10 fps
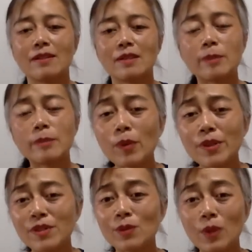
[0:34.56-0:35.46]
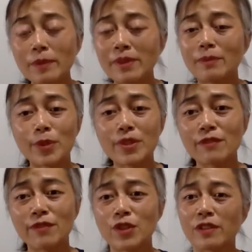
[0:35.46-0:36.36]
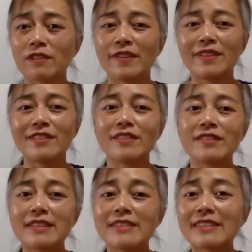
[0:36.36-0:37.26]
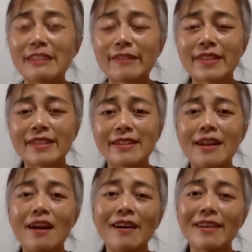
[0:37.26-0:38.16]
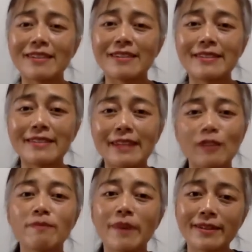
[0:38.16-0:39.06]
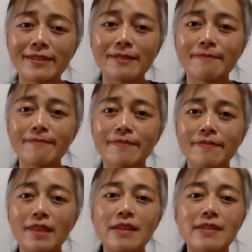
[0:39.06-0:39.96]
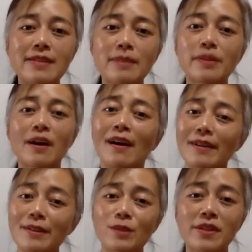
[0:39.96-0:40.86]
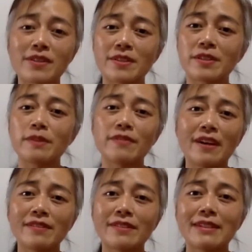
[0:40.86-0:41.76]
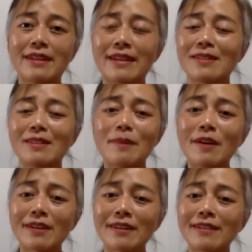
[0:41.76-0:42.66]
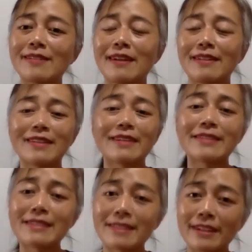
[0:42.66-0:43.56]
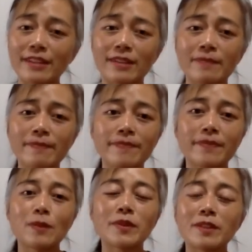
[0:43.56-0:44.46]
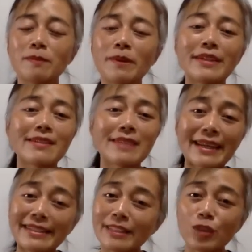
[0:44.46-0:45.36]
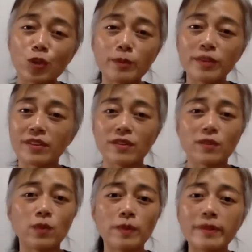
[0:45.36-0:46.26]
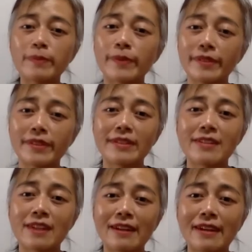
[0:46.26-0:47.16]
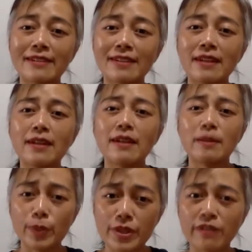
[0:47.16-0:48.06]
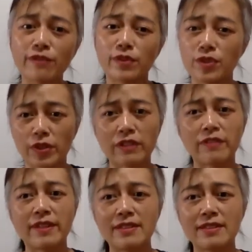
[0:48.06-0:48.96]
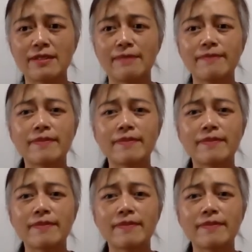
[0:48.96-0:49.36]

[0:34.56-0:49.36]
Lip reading: The proportion of women in prison for drug offences is significantly higher than that of men. Some of the highest rates are to be found in Latin America and Southeast Asia, with as many as 82% of women in prison in Thailand in prison for a drug offence,